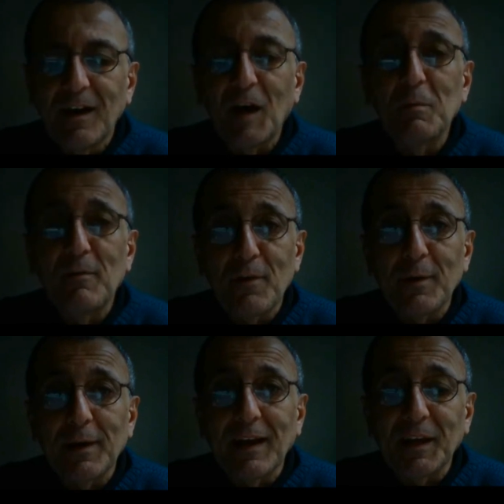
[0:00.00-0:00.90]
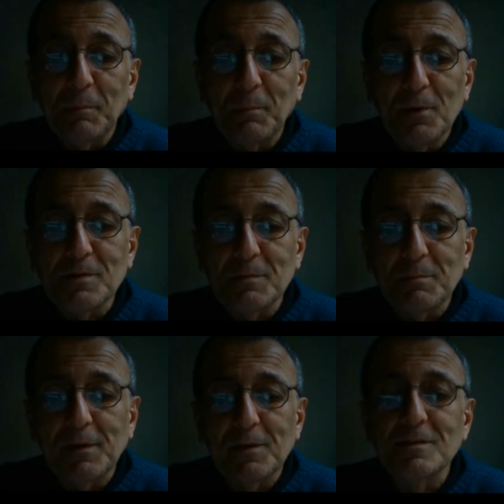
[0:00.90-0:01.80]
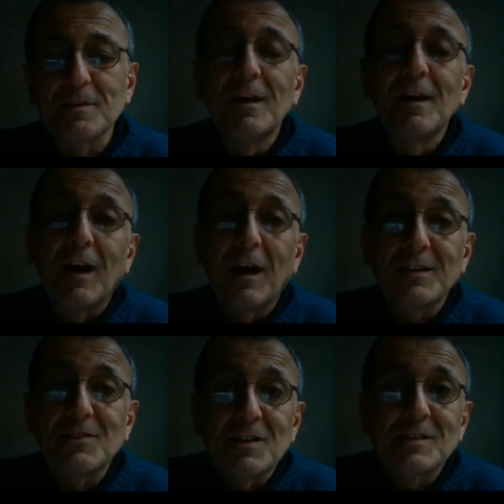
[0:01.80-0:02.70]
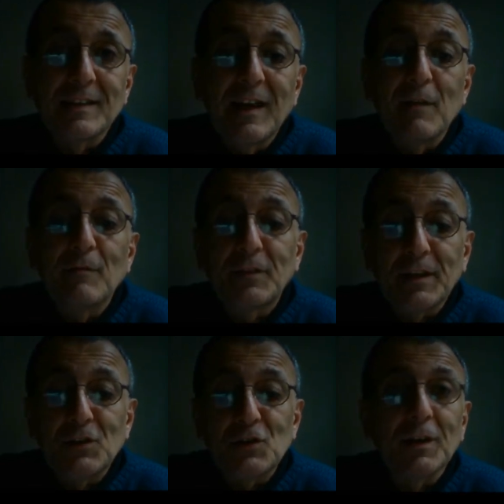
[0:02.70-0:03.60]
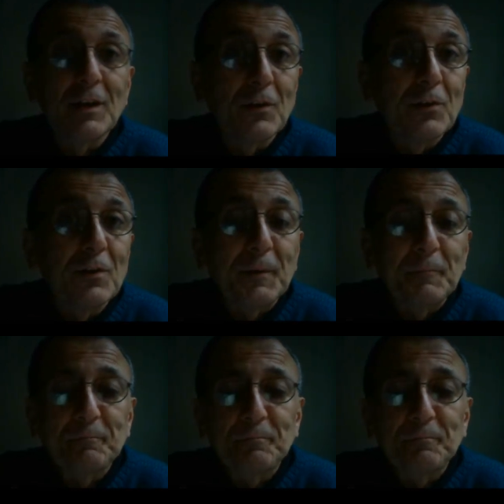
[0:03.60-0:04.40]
I'm a very lucky person because I just love teaching and learning.